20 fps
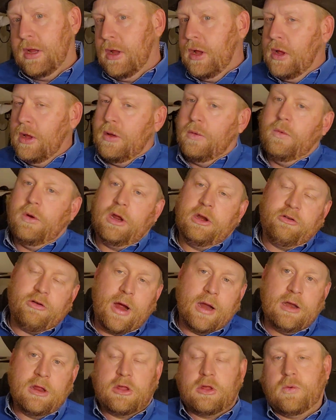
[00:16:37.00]
When he tried
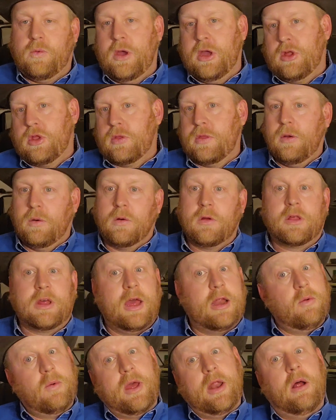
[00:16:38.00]
to switch, the horse kind
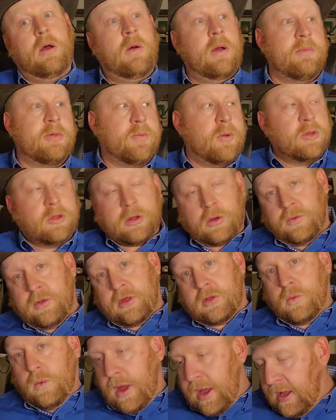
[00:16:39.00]
of went, I'm supposed to go
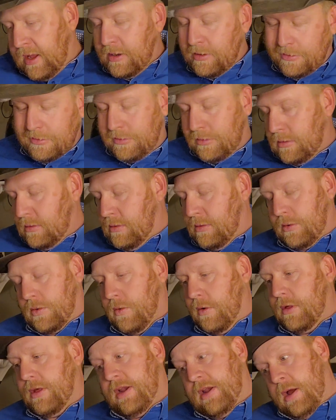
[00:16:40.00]
this way, and
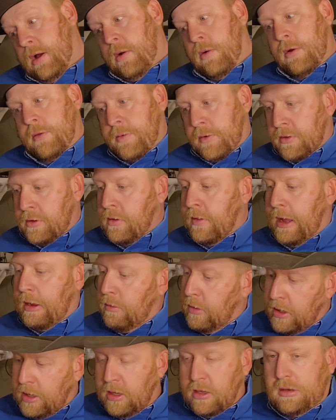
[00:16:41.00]
Corey's like, no, we're supposed to go that
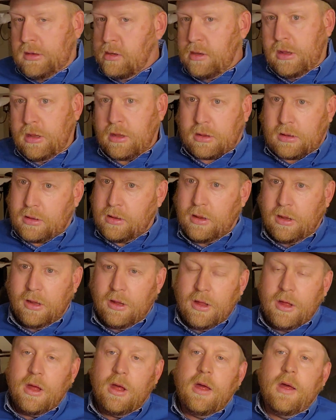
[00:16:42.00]
way. Just
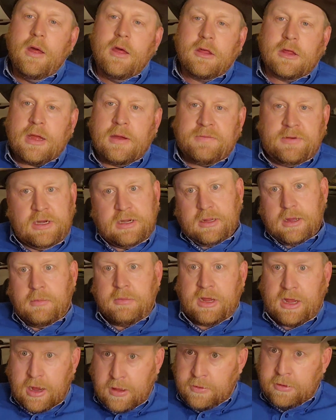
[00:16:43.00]
stuff didn't come
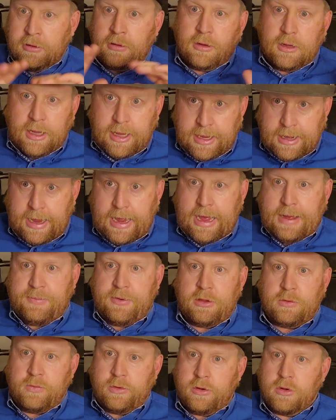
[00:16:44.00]
together. It happens
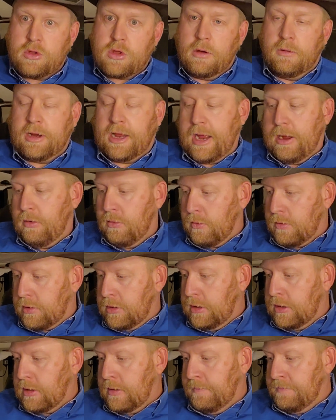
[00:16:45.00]
when you're showing cow horses.